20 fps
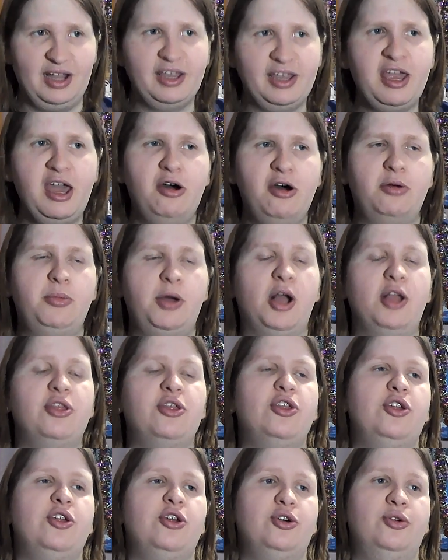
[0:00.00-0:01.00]

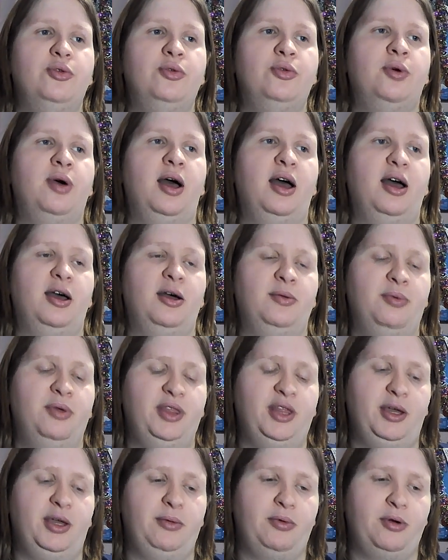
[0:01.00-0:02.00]
Kawamatsu uh, when
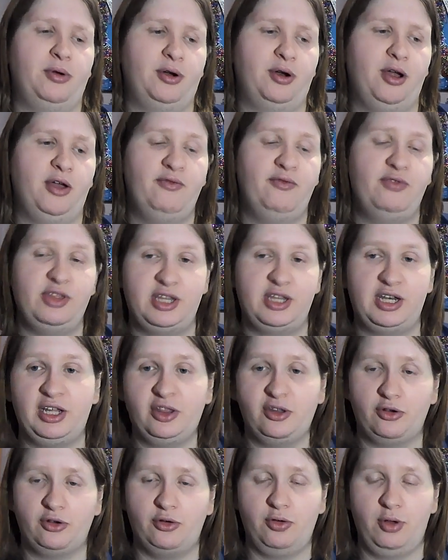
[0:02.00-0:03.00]
they were uh, visiting
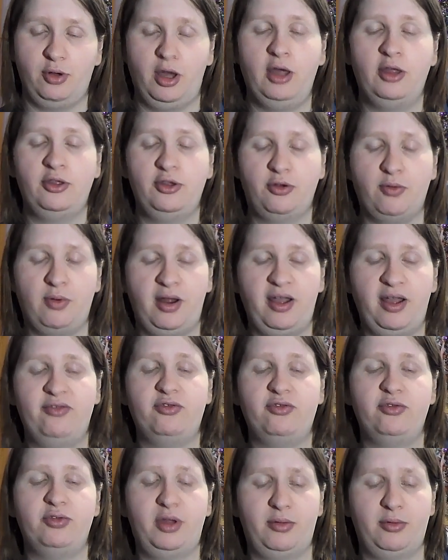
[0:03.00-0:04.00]
the uh, the
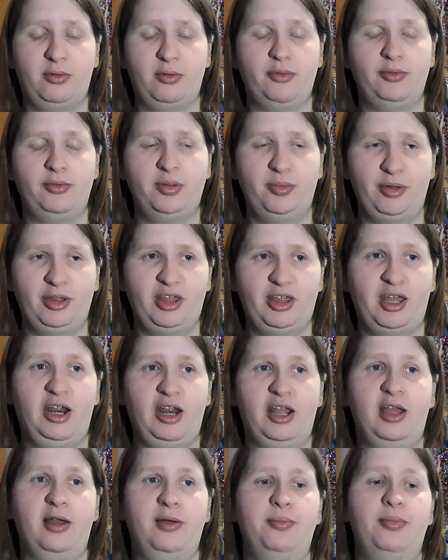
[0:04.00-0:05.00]
graves where they were going to be
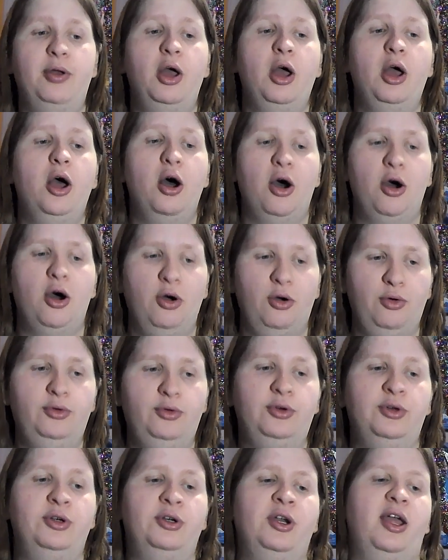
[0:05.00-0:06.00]
setting up
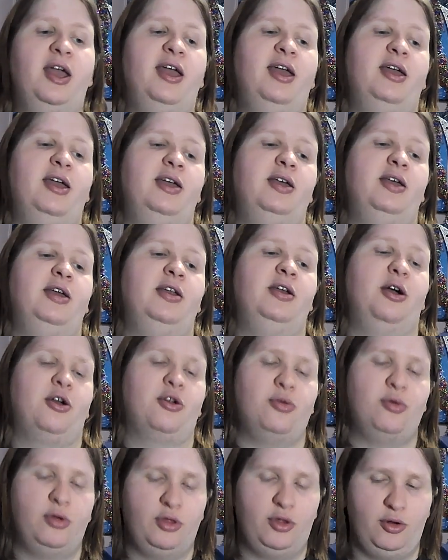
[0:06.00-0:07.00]
Oden and
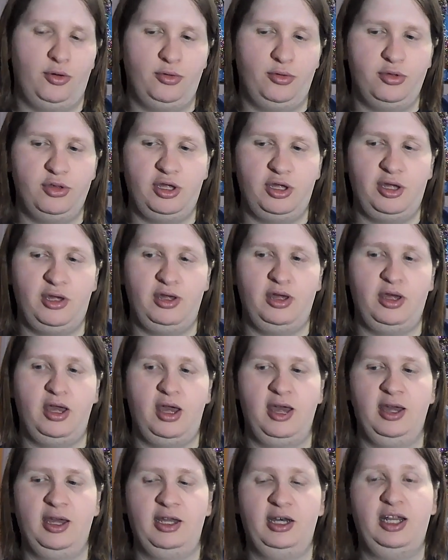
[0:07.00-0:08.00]
Ashura Doji
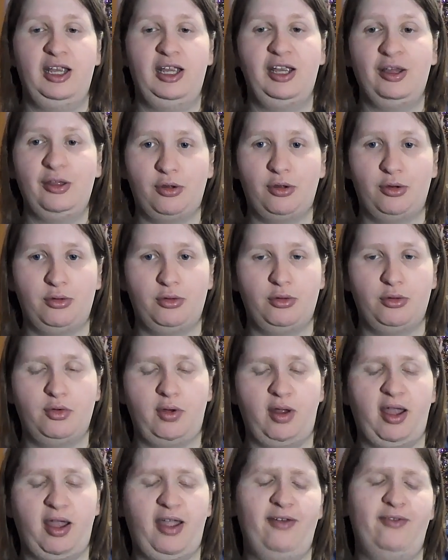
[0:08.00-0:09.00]
and Izo's
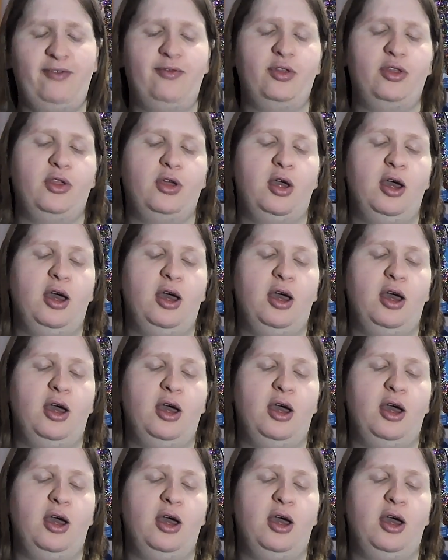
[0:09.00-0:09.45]
graves